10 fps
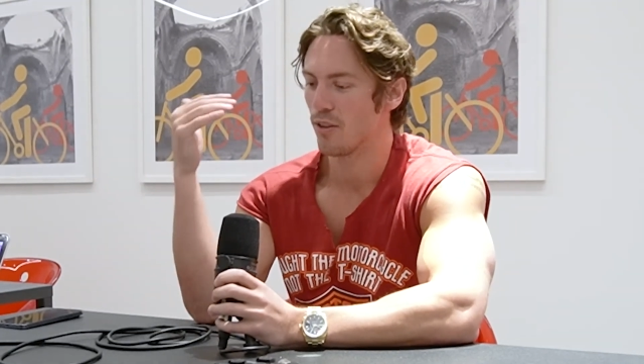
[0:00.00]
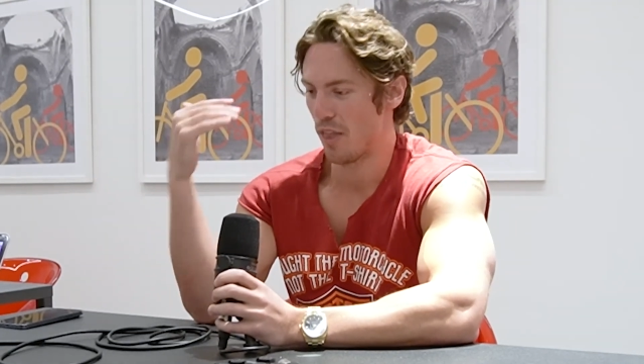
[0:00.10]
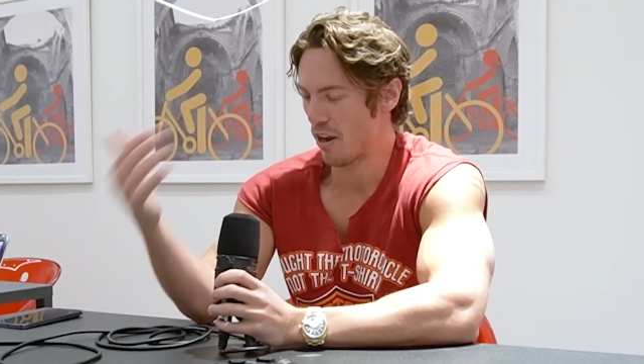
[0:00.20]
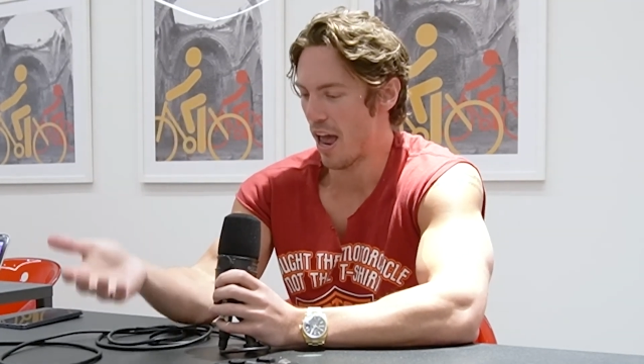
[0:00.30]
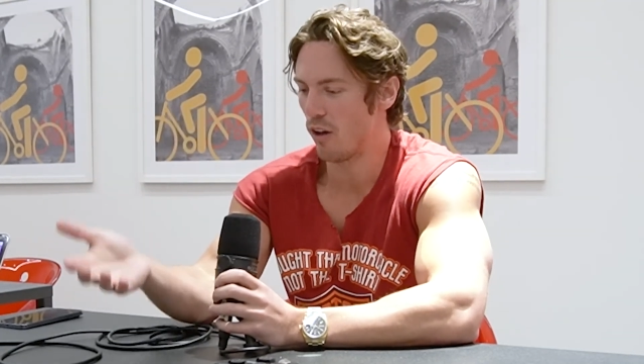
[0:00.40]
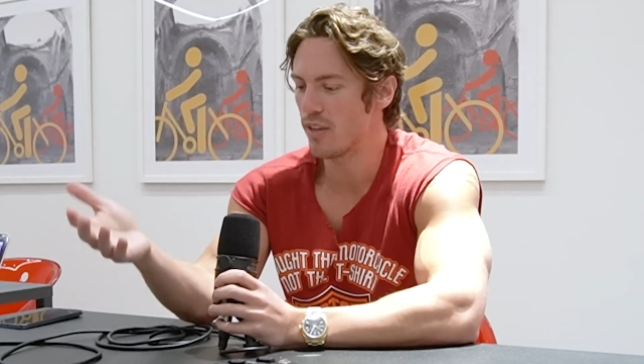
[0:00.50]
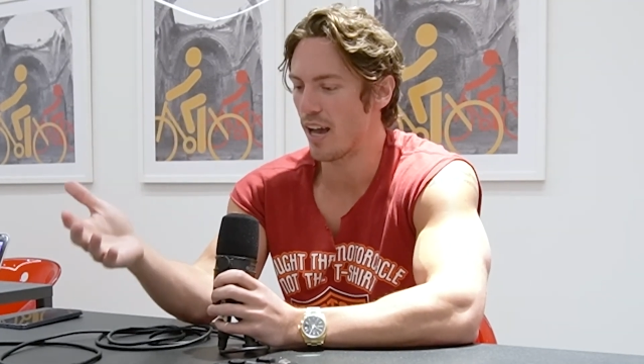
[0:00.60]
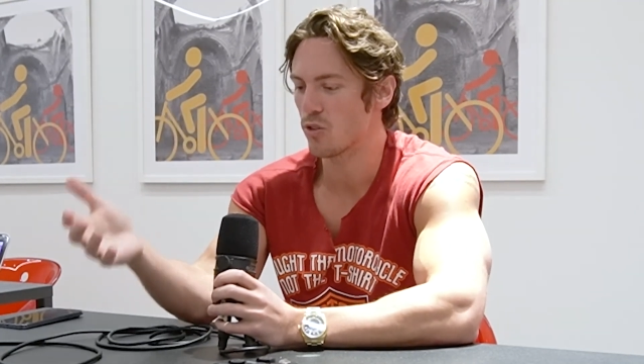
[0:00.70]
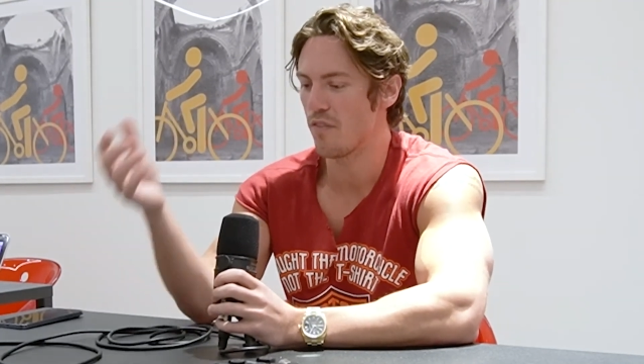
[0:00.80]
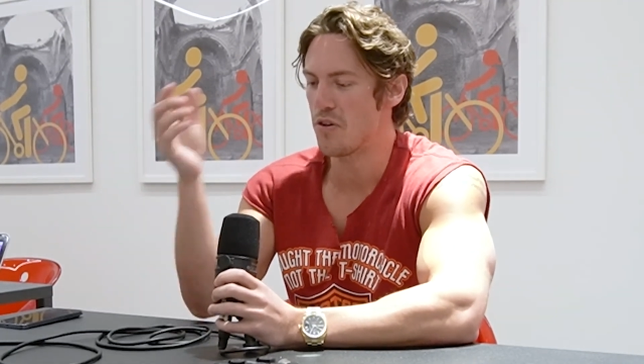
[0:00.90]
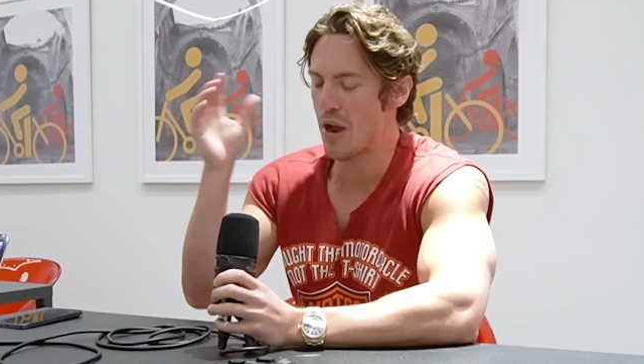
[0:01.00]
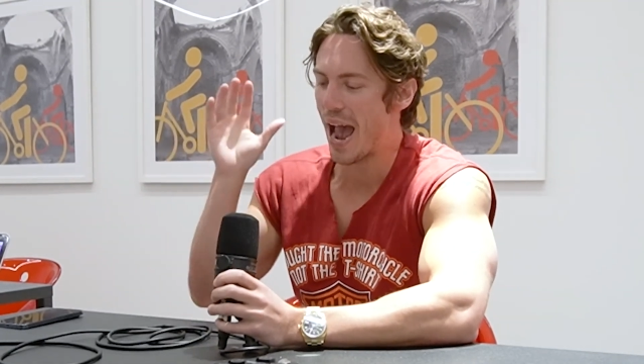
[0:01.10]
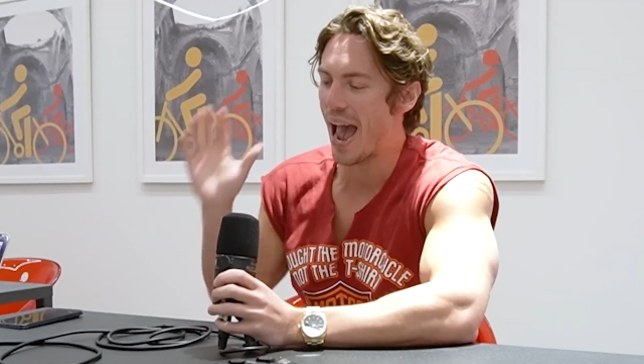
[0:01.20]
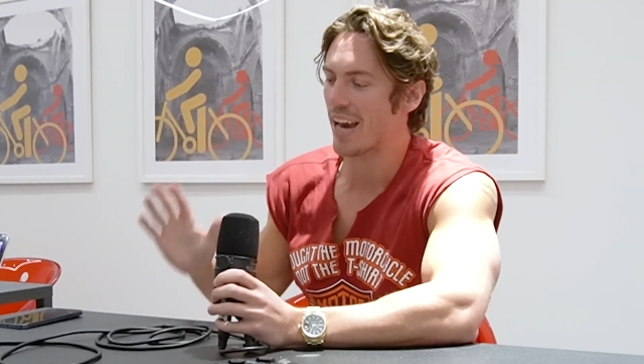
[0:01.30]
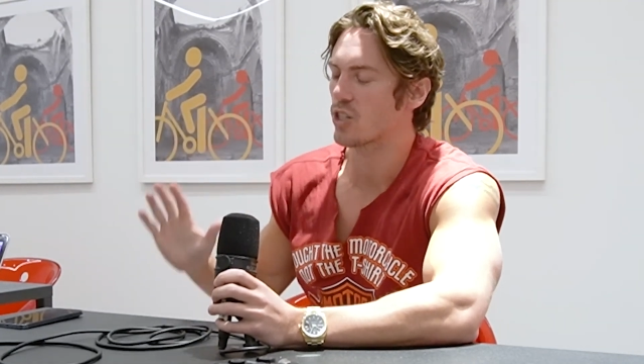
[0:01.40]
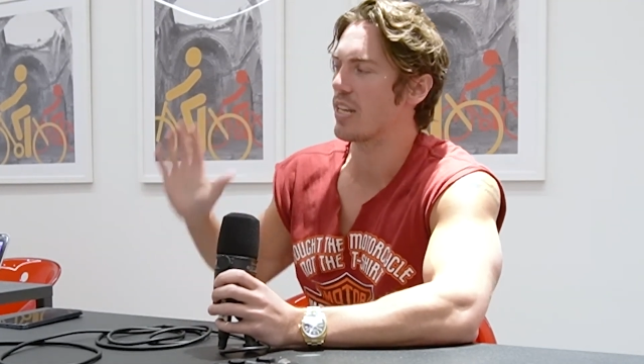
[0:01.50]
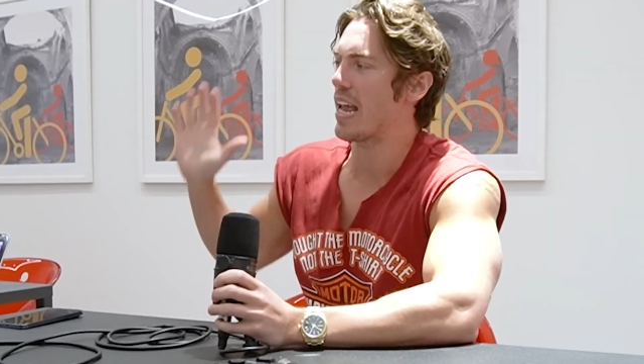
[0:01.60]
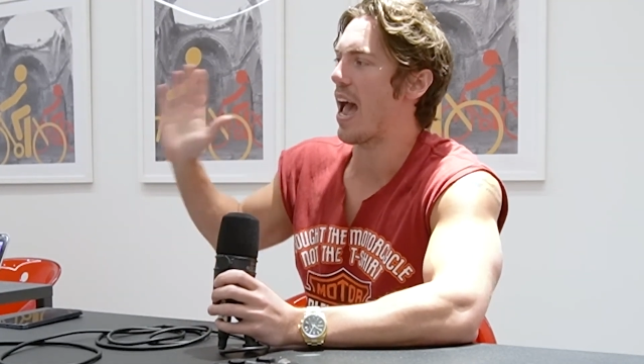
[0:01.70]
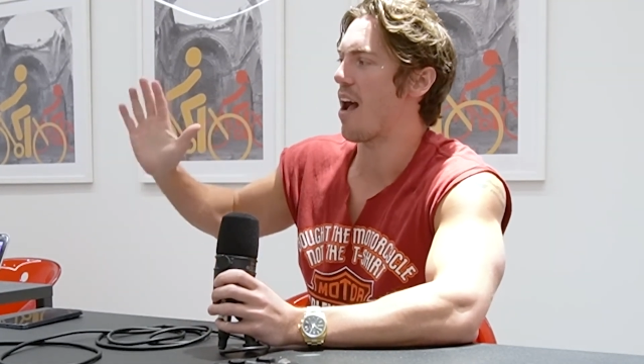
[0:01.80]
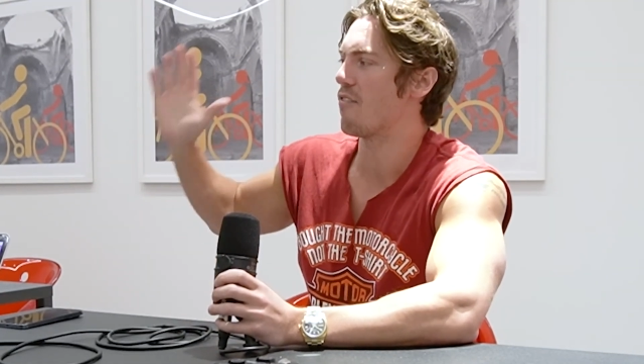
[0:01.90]
Like, hell yeah. So if you actually
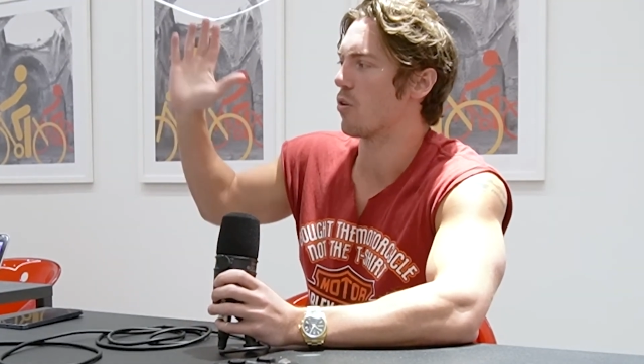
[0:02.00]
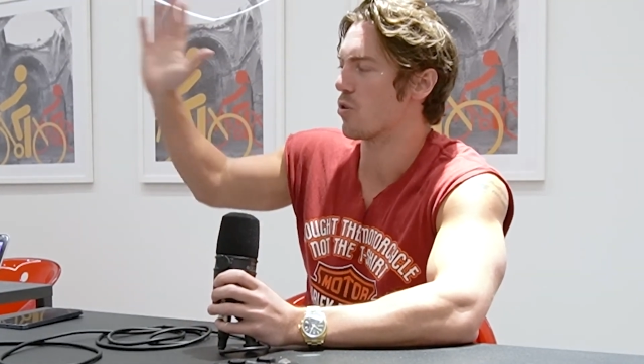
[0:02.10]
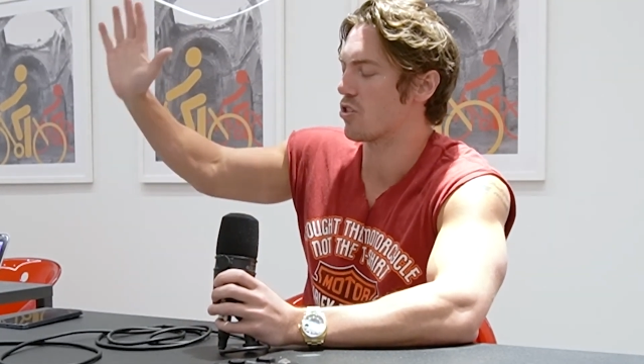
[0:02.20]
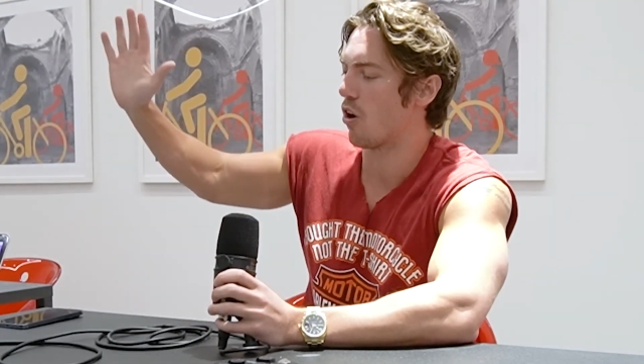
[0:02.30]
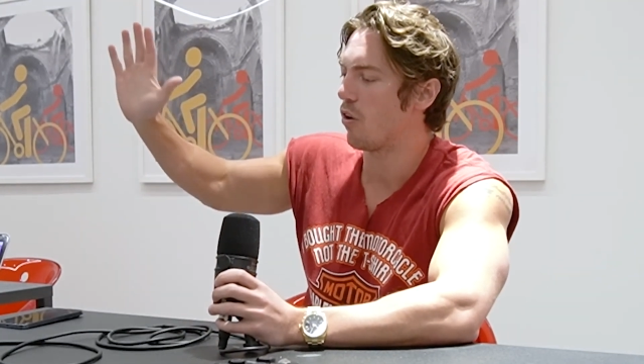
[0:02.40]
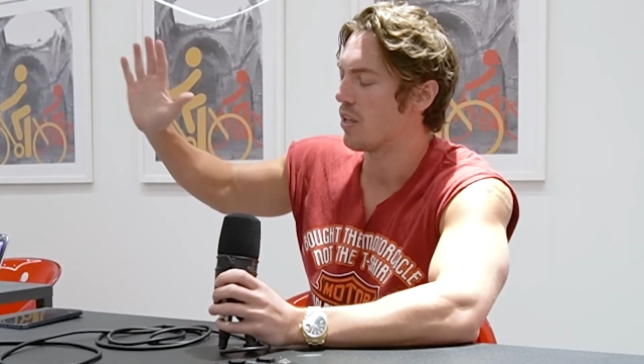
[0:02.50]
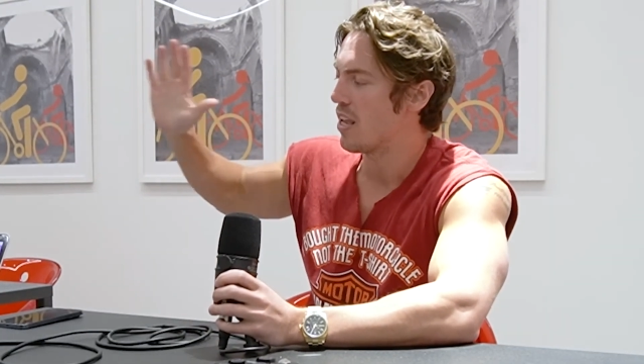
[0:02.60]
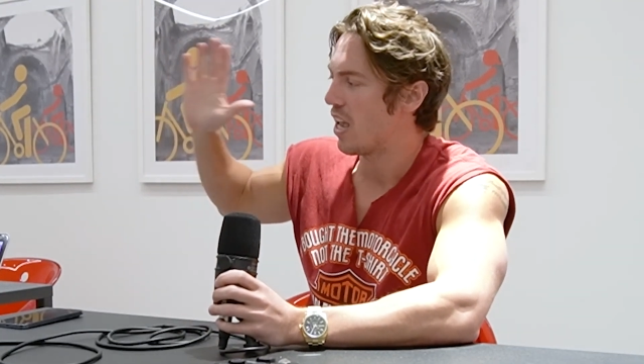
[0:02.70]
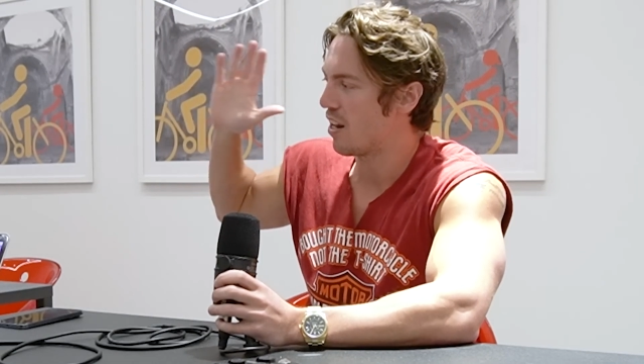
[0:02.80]
have the result,